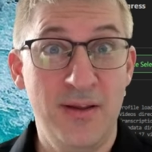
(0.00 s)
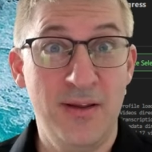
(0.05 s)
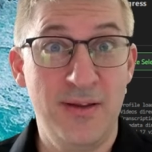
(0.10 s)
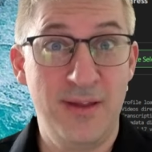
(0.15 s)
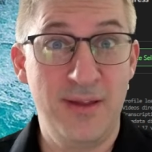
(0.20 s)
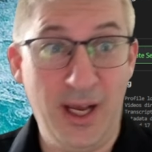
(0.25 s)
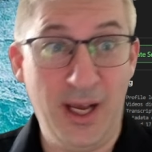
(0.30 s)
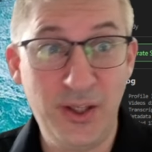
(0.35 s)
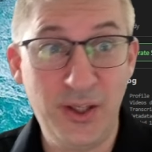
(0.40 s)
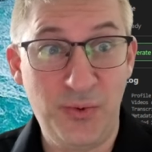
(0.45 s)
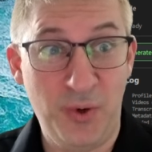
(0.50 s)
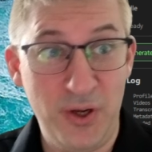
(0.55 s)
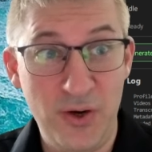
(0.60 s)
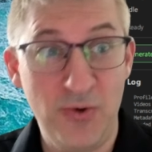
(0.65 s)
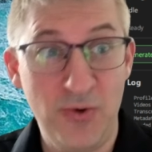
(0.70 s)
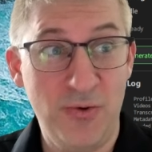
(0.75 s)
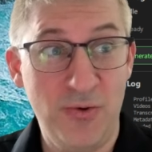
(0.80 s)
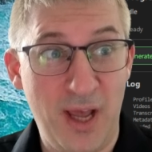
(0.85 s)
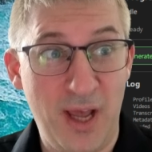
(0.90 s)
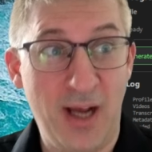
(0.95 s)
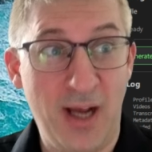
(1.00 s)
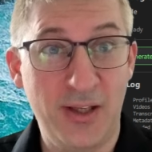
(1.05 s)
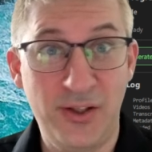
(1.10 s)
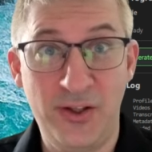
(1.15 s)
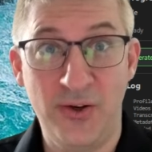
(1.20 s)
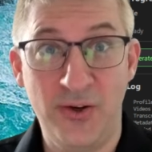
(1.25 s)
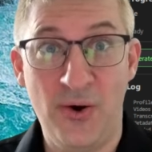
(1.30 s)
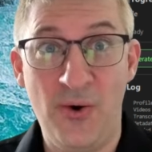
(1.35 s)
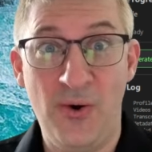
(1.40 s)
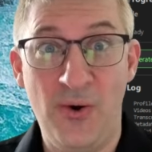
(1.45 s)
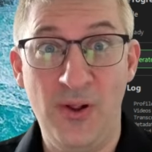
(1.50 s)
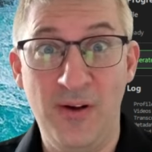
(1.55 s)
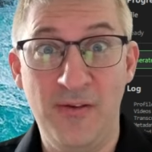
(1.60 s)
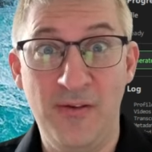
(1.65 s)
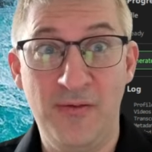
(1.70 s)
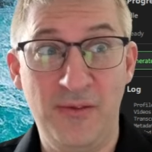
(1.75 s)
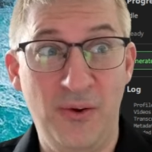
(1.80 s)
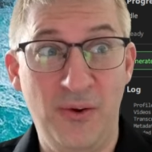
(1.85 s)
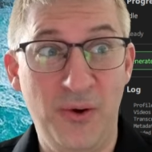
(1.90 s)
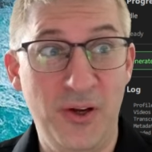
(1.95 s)
That's the goal
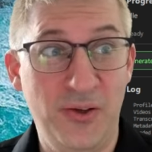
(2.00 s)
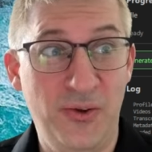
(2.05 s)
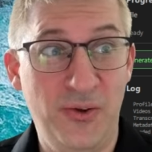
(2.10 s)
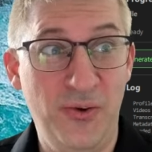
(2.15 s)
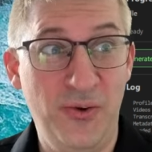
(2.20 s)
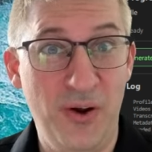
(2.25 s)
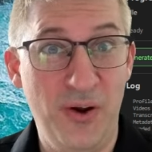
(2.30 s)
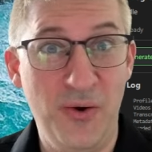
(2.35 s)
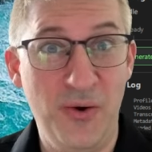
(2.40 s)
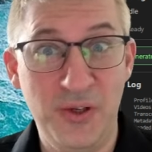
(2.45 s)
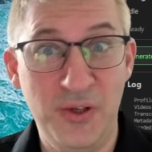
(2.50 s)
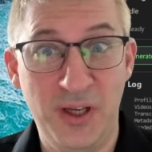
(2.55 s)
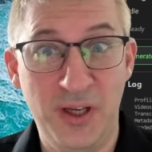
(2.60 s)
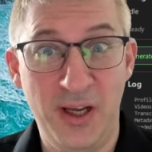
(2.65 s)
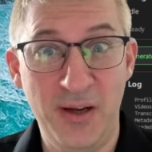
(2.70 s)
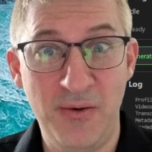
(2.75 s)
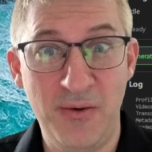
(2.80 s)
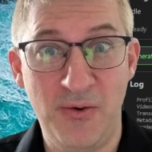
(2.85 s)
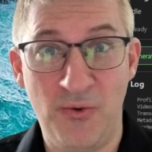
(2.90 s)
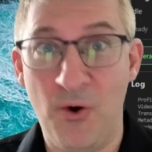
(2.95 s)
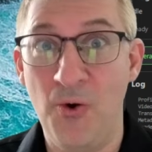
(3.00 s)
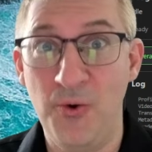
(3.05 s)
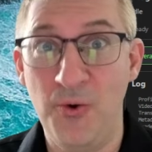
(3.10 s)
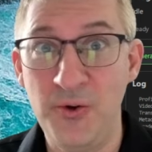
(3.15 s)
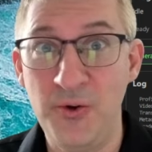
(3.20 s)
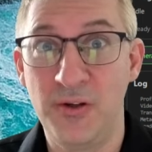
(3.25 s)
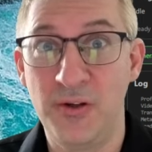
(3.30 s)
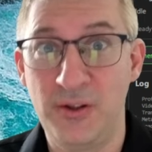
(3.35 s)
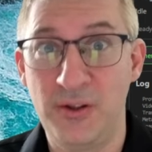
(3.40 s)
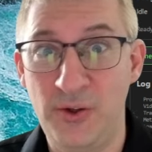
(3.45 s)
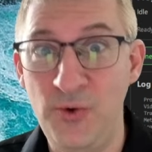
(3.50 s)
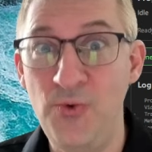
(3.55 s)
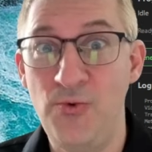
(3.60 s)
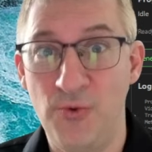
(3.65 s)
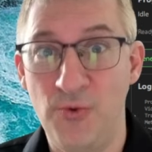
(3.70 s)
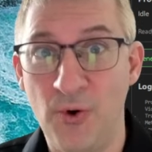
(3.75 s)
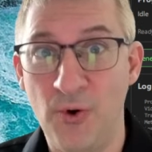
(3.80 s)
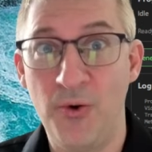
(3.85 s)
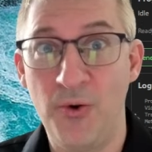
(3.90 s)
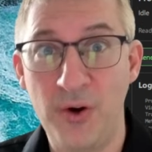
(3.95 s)
of Loki Studio is it grows to
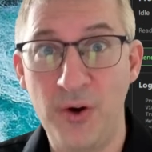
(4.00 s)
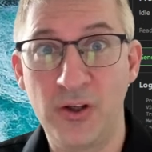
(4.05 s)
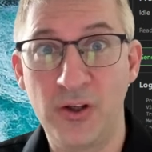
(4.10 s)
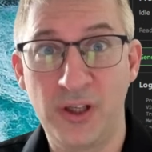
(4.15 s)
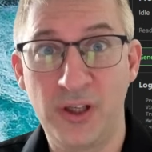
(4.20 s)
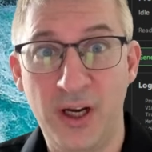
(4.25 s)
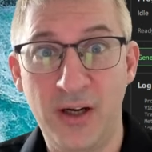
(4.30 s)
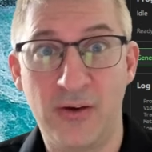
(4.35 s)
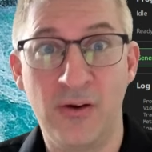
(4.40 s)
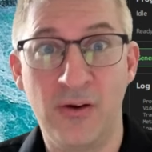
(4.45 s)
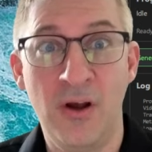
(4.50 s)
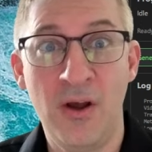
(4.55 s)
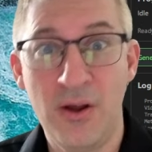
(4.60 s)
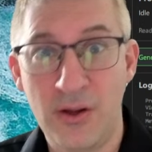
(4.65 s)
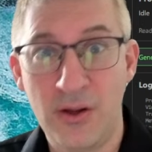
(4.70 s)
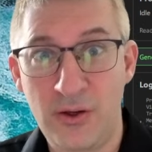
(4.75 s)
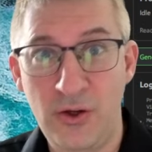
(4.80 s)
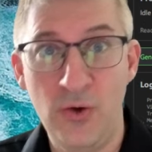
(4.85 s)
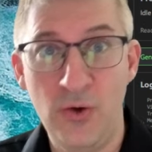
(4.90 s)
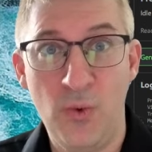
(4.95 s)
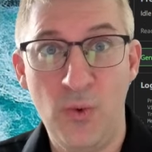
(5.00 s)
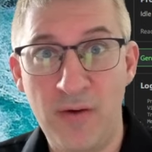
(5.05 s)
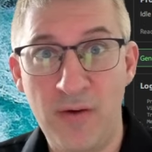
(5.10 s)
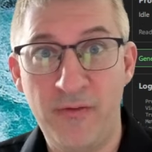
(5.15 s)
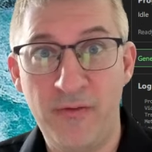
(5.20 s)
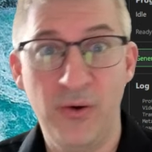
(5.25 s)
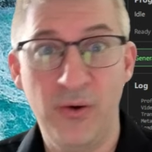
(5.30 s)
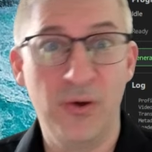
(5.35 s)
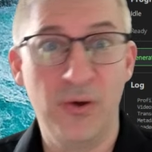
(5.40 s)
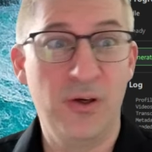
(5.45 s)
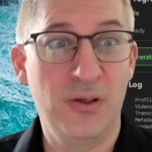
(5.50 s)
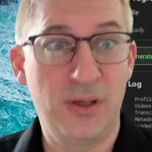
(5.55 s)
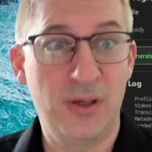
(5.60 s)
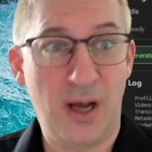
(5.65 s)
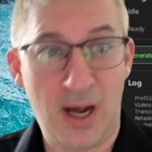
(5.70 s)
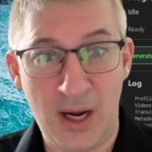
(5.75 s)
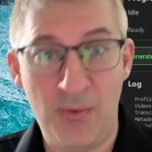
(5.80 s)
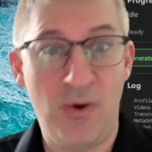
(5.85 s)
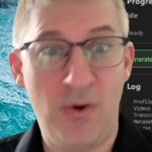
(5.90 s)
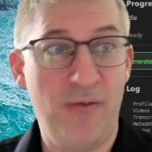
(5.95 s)
grow your channel. You want viewers,
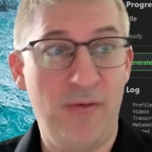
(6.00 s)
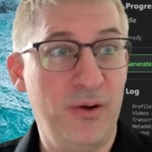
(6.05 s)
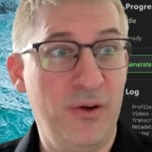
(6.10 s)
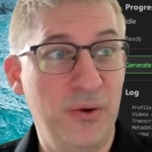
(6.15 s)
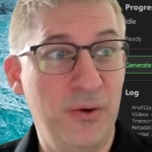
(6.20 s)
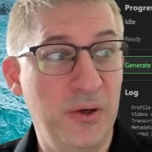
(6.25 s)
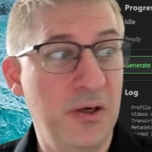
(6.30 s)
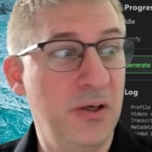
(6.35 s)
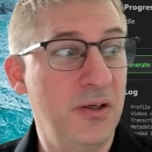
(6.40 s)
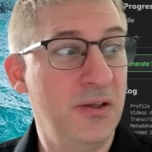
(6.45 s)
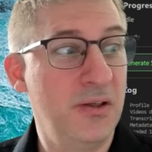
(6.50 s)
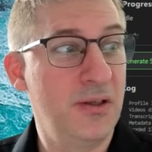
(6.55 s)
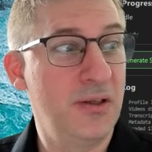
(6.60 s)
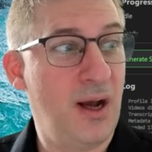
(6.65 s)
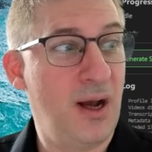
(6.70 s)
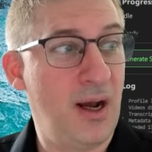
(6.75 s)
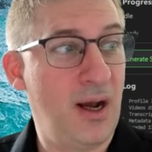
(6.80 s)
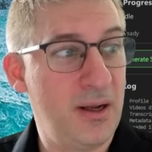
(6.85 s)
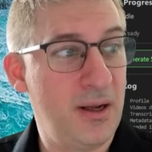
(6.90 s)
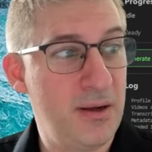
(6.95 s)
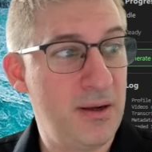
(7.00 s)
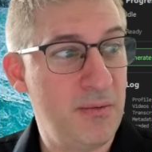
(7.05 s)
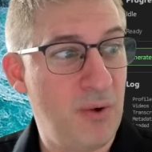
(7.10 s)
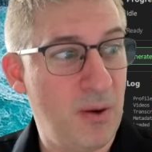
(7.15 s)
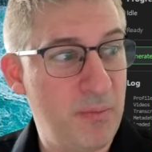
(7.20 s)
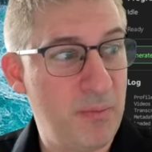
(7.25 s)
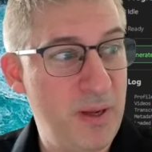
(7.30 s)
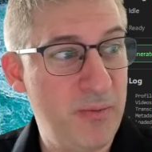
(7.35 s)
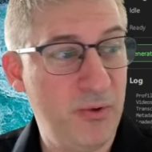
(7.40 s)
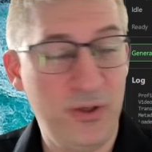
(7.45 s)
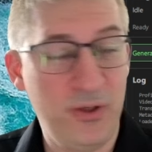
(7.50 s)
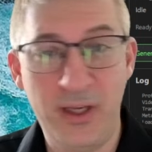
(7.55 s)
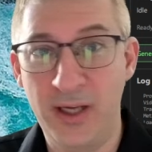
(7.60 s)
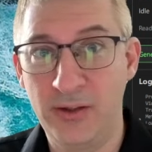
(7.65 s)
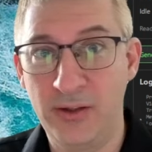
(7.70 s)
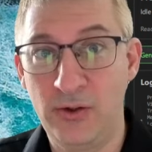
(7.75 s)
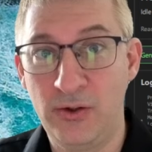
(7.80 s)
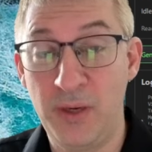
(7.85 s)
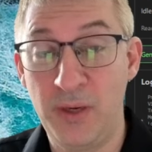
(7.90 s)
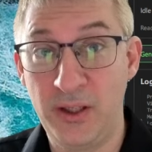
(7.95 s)
I want viewers, I want people to
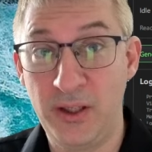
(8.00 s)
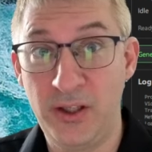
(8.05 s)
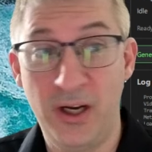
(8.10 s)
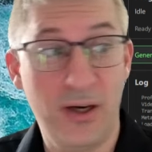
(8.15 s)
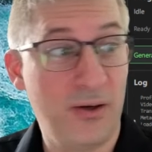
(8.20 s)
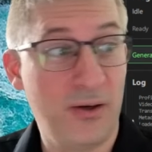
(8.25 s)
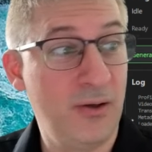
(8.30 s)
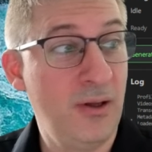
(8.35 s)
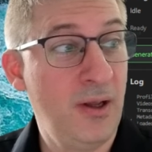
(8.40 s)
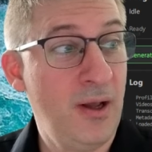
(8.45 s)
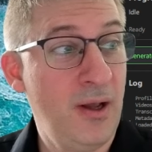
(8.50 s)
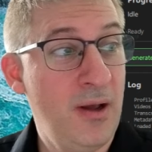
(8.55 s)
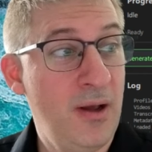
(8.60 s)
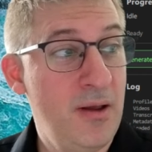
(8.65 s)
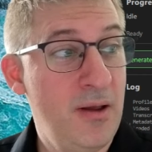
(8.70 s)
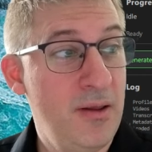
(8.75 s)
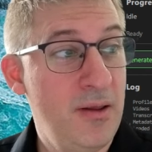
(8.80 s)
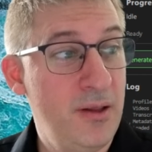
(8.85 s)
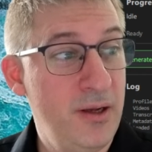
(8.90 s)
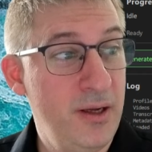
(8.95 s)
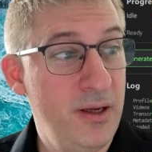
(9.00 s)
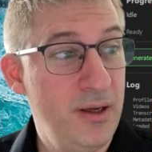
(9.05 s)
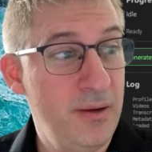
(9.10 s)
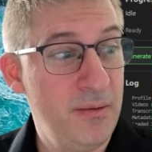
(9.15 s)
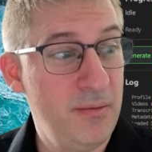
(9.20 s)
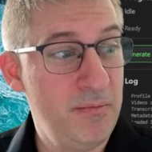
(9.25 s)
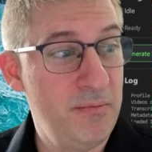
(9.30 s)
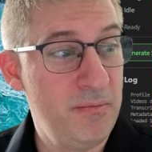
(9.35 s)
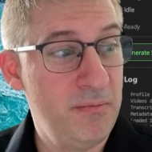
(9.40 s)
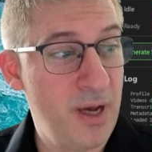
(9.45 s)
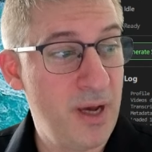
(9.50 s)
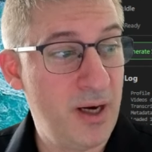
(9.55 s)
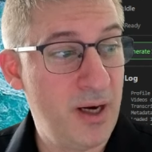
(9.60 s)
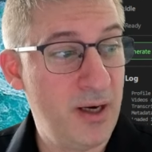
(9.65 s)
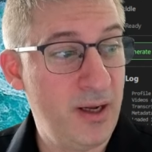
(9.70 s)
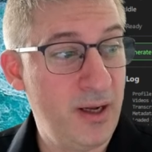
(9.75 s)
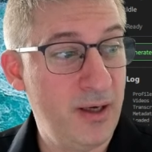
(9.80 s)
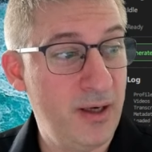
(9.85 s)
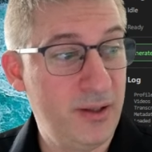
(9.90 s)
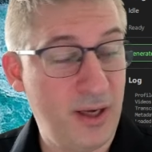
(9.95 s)
get to my channel. The
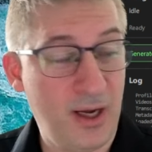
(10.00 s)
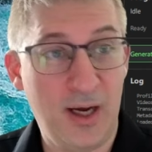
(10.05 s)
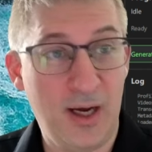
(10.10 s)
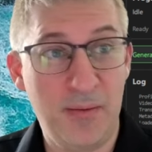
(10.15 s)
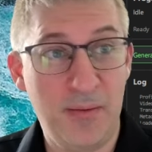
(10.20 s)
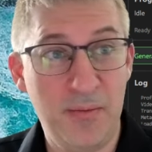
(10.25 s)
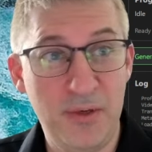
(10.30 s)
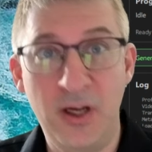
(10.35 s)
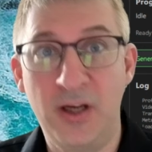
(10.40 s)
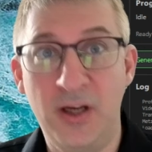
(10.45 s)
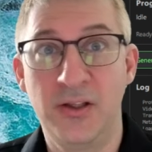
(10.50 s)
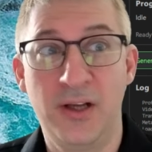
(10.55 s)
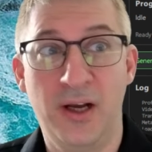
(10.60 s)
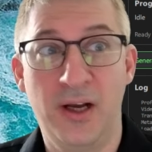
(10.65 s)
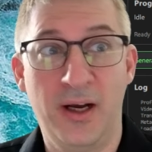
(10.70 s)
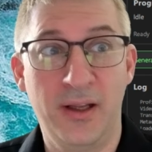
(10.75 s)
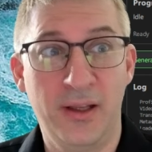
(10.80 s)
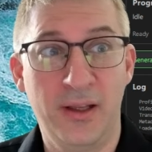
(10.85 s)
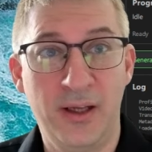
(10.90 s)
metadata tab does that.